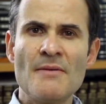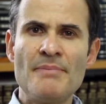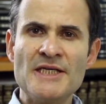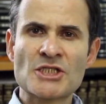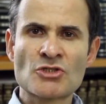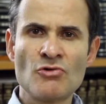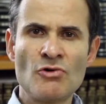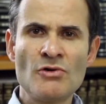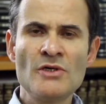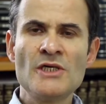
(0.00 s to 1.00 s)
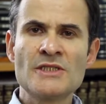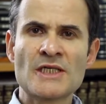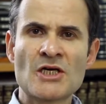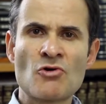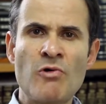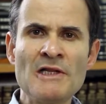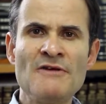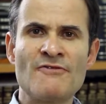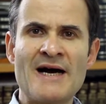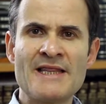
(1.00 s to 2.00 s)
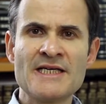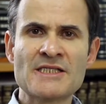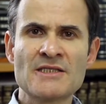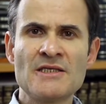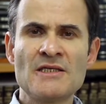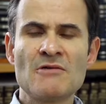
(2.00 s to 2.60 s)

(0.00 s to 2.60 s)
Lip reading: be sure to qualify this